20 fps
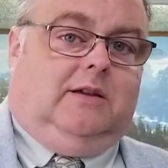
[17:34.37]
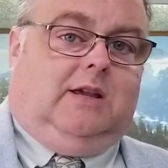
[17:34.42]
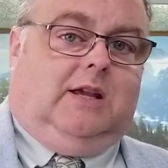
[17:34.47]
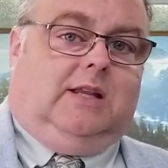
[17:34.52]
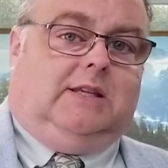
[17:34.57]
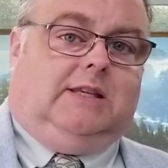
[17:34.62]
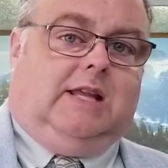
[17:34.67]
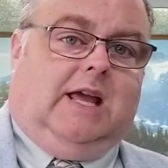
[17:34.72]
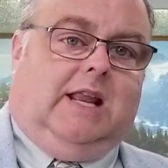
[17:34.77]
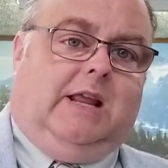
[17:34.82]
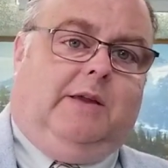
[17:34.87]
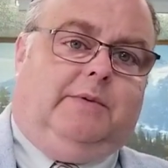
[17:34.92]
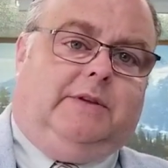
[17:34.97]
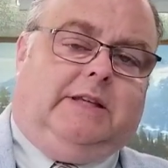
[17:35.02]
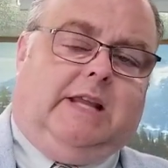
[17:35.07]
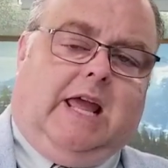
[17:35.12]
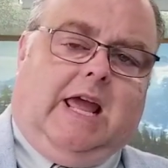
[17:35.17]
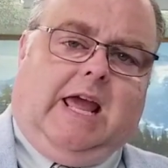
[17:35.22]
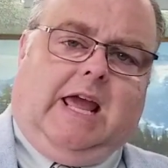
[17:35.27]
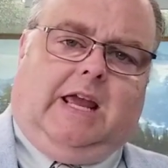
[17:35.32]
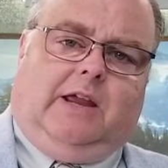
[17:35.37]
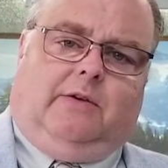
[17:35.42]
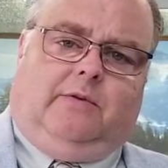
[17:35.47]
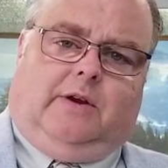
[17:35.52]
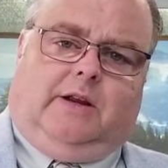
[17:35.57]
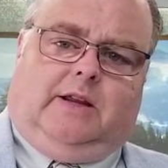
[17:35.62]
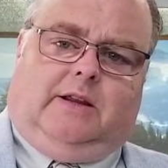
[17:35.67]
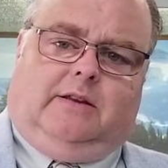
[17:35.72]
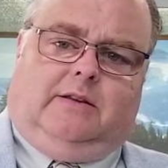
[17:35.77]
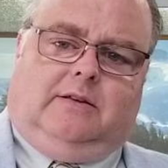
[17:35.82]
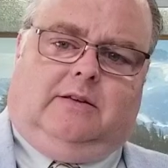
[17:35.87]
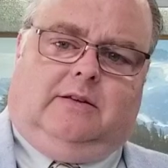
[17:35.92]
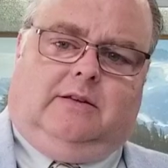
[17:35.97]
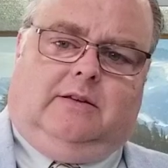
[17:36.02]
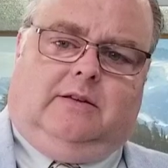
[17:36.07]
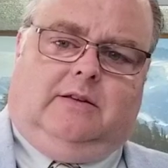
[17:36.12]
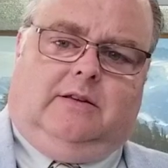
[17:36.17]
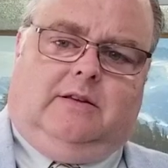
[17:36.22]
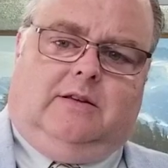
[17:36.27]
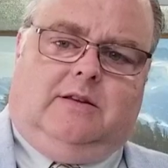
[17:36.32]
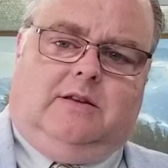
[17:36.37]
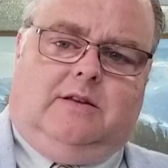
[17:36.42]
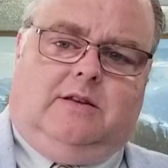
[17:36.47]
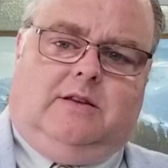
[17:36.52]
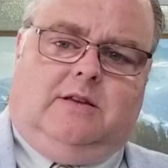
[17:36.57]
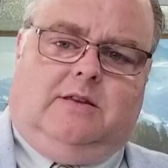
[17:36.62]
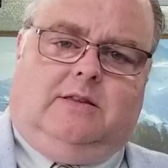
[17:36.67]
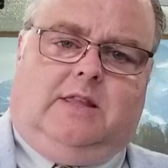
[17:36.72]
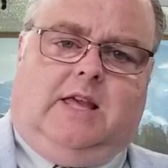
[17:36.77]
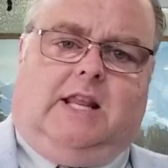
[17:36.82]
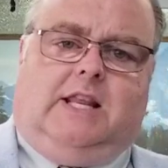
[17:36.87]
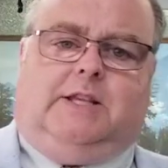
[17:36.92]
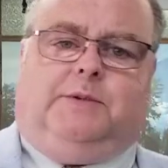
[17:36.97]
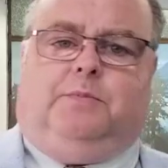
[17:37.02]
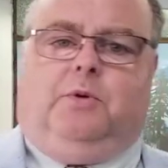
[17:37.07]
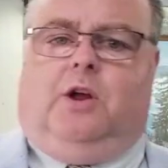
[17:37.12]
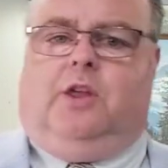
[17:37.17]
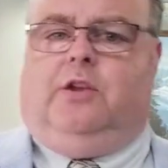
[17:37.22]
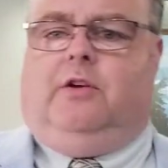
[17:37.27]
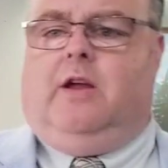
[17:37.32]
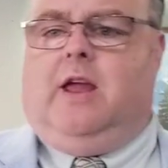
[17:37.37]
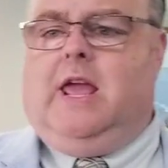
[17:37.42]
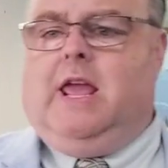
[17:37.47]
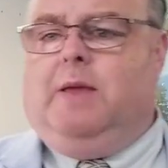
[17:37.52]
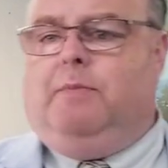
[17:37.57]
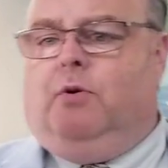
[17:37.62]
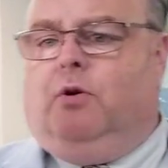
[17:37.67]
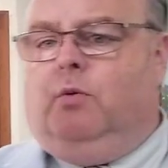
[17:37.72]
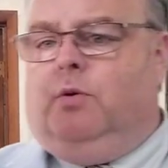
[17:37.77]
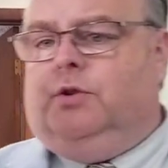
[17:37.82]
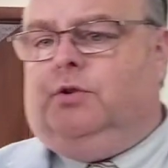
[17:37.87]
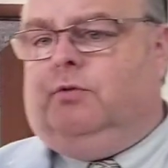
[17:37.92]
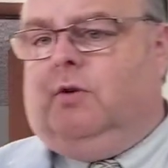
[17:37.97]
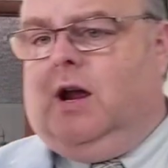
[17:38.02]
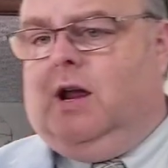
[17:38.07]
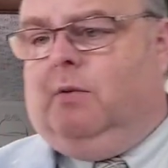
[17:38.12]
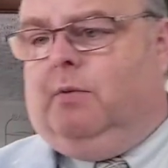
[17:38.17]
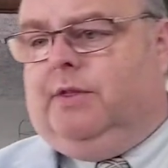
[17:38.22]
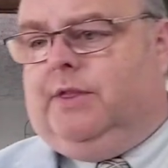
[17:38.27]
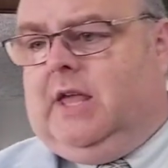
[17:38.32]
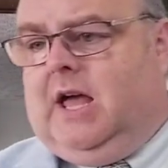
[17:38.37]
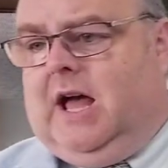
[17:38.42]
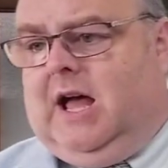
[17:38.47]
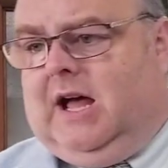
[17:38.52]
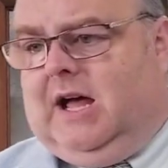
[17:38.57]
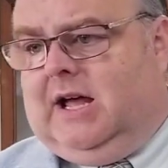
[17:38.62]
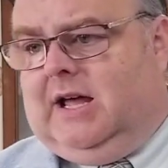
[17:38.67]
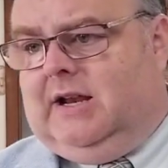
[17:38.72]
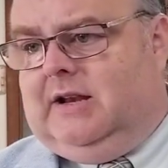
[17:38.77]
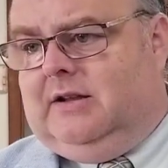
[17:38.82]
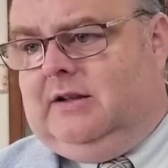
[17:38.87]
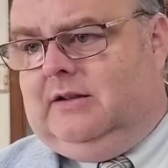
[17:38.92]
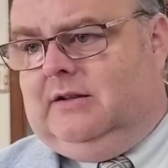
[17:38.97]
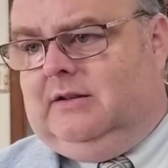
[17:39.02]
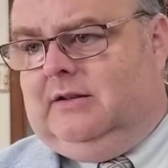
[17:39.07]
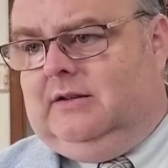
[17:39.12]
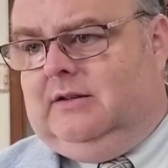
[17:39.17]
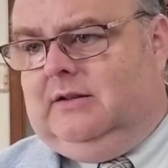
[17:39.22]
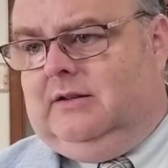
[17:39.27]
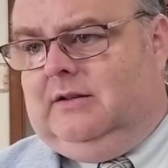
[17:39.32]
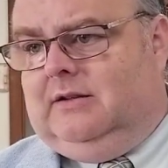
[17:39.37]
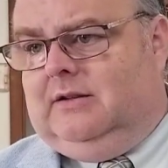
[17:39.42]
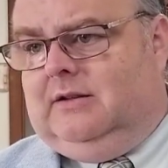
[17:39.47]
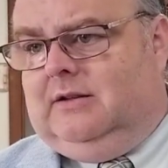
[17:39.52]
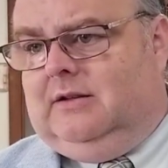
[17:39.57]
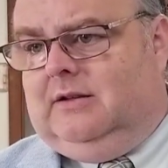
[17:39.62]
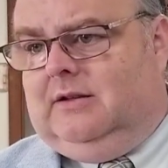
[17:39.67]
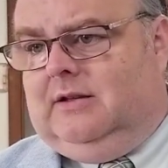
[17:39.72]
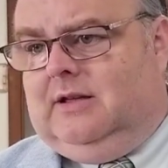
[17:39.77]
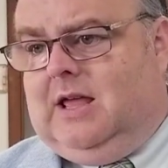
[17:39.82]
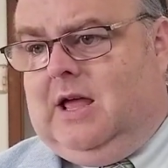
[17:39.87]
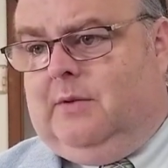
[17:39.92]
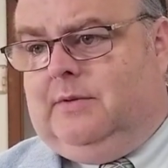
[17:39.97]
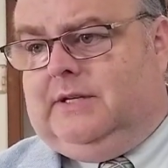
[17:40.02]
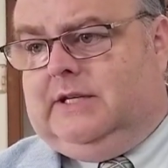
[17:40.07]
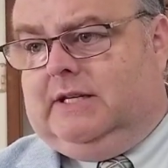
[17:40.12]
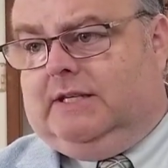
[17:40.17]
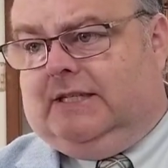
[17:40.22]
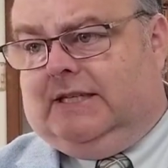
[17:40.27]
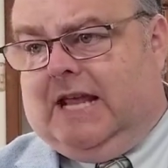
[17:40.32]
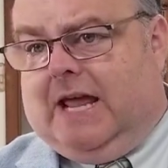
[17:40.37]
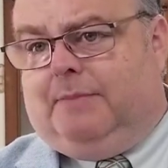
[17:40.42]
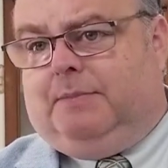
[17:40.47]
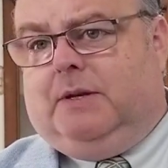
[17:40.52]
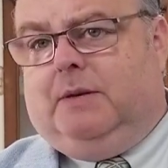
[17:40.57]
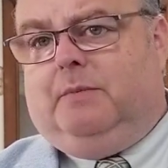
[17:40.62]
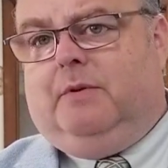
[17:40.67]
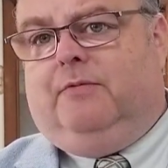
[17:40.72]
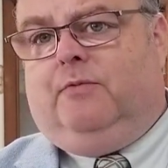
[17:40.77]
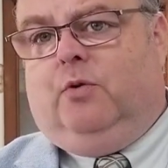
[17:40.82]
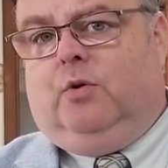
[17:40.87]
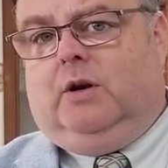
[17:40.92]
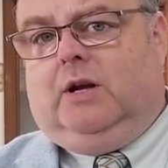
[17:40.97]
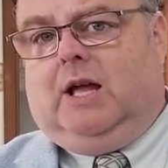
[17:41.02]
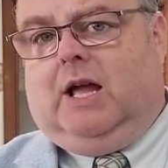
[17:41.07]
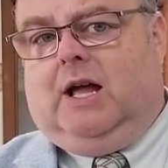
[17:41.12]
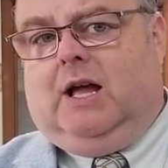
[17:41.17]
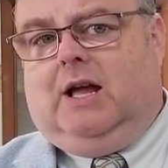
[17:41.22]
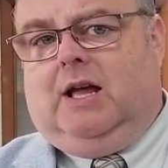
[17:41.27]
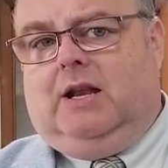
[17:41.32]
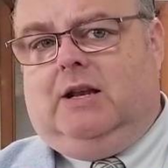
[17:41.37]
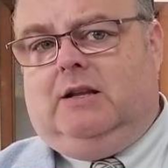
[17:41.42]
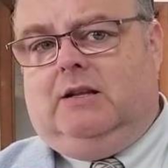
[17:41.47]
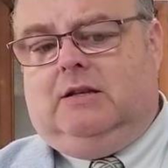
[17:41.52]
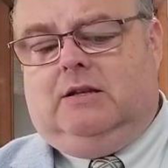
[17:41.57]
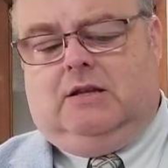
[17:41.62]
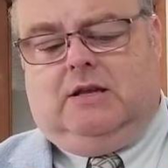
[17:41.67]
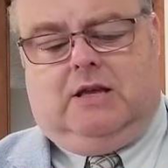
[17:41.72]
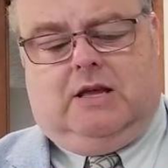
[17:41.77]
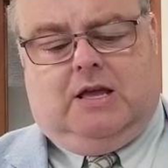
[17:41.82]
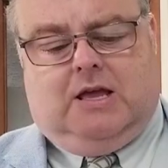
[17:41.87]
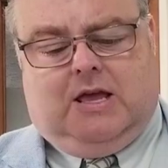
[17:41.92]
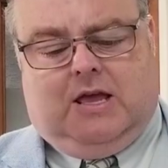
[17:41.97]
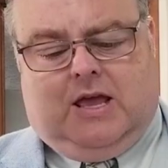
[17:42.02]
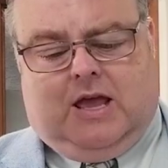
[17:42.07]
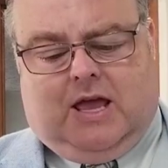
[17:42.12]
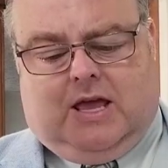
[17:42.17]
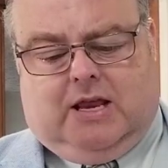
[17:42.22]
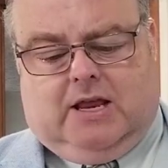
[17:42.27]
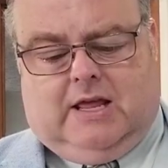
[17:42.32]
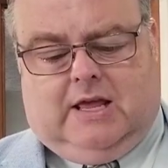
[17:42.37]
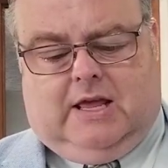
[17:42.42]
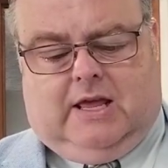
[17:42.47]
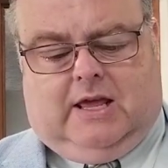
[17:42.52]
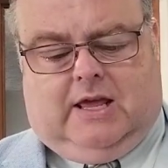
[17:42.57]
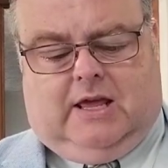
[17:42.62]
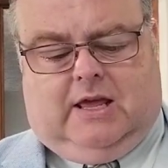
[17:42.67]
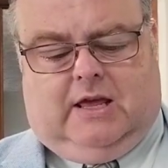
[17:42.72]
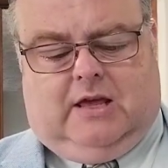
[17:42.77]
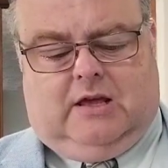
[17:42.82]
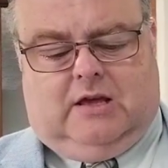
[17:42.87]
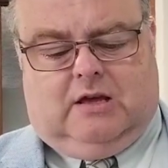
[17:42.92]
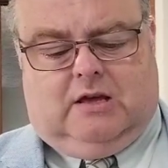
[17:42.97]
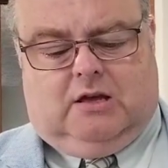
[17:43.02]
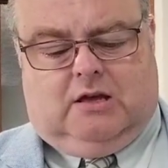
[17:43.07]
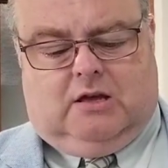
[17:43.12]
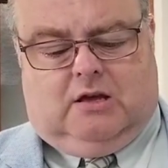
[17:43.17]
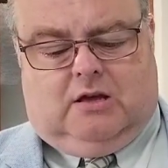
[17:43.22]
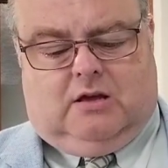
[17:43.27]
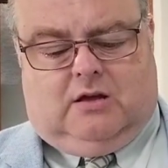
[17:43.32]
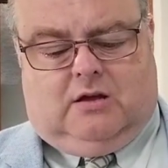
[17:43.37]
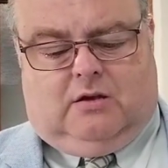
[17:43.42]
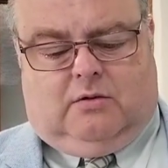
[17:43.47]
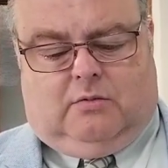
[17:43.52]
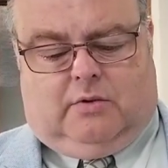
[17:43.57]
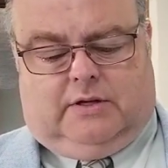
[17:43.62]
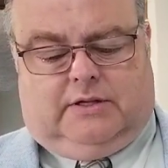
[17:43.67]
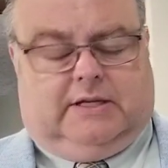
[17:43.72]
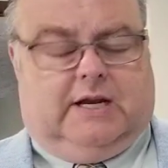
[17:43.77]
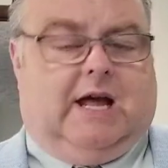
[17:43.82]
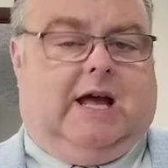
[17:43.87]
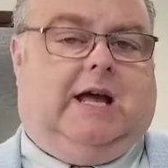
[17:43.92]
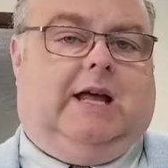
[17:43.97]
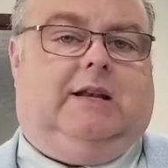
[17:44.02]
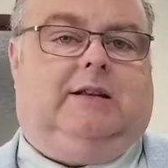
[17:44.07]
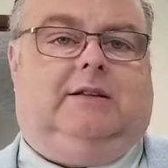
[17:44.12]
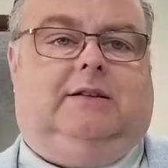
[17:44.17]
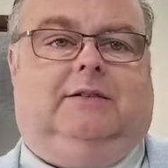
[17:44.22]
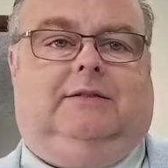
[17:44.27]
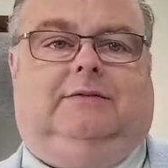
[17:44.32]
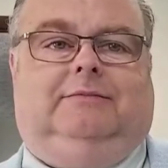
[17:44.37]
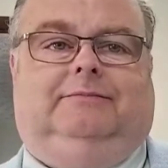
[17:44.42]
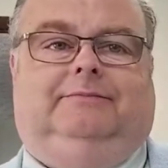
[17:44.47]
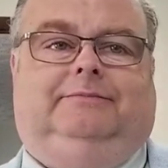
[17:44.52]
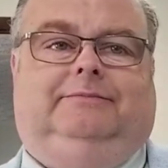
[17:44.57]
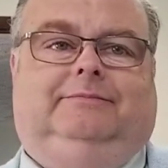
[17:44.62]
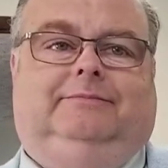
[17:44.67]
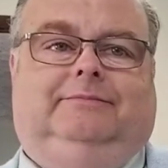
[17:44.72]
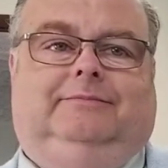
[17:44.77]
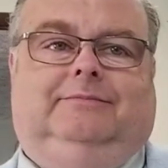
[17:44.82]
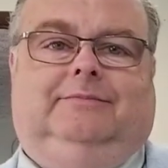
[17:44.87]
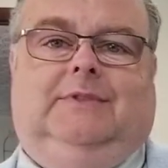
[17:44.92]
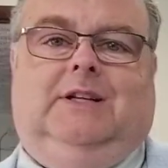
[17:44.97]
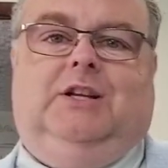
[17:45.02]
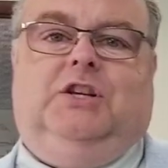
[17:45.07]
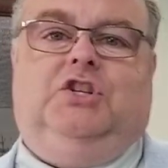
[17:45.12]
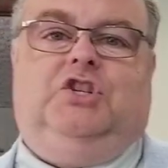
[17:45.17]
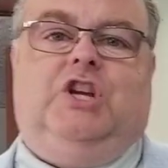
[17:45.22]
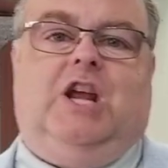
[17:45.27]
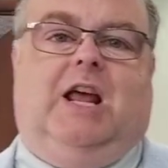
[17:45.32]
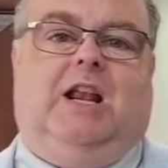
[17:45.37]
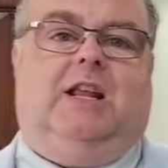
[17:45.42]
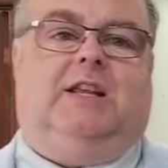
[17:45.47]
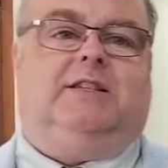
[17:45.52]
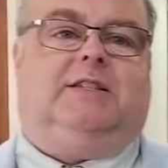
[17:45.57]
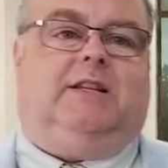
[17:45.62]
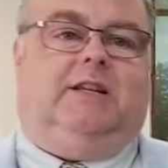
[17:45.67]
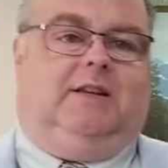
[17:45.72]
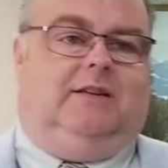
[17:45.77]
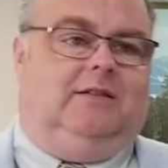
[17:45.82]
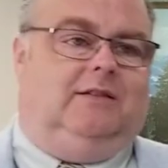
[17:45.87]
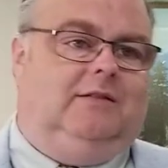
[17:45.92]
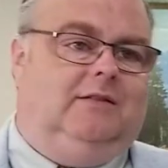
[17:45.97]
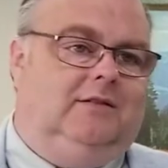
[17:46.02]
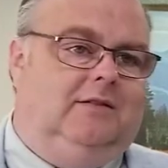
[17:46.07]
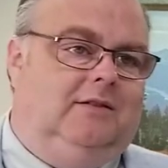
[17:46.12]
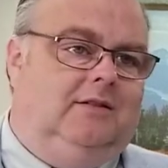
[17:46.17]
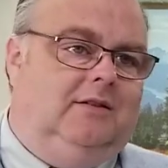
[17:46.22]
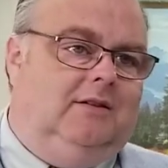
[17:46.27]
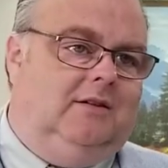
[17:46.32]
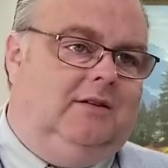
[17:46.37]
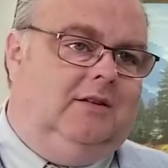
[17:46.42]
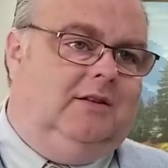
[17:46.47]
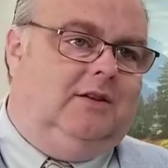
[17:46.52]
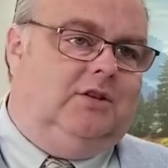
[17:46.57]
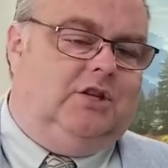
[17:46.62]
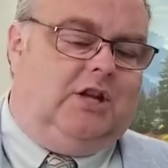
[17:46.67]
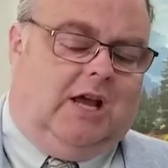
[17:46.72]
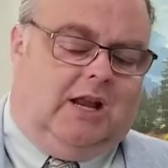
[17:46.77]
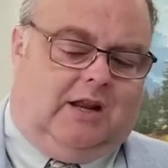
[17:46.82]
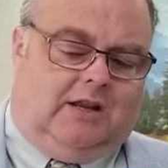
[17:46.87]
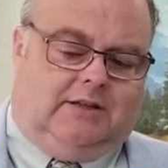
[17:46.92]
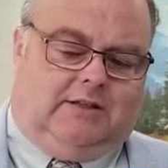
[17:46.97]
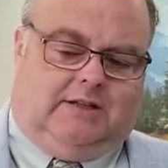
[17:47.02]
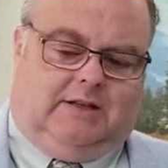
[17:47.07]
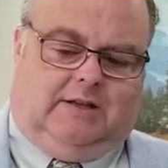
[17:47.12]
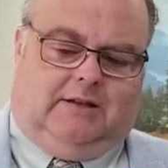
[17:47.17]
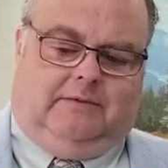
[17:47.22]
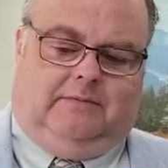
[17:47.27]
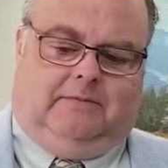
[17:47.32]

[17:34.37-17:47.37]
It's that he was angry that his brother Abel was right with God and was accepted before God and he was not. Jealousy. Jealousy.